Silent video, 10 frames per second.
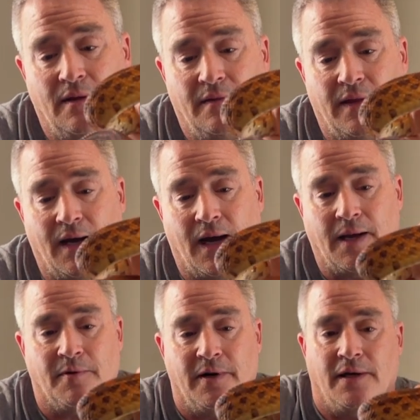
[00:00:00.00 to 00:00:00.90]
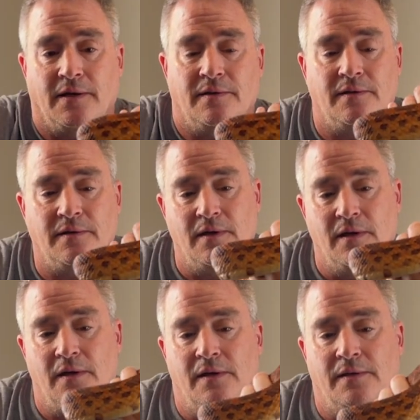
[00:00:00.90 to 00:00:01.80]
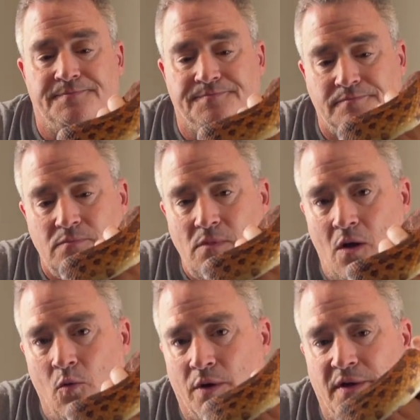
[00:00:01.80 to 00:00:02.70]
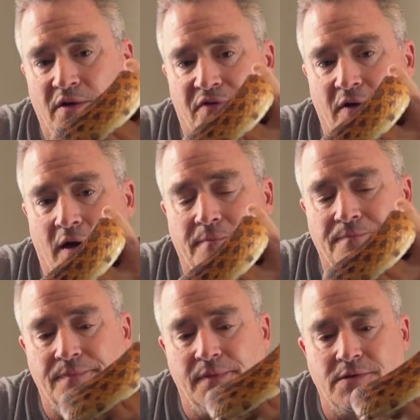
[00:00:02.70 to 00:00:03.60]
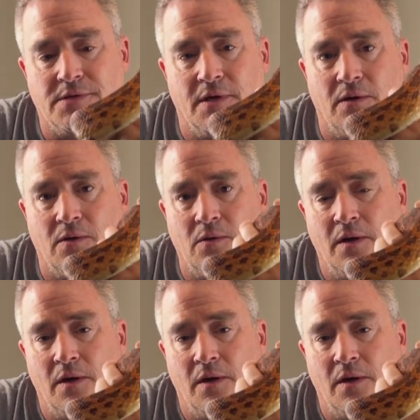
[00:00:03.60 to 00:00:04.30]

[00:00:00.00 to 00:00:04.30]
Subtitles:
they hibernate where they're from. So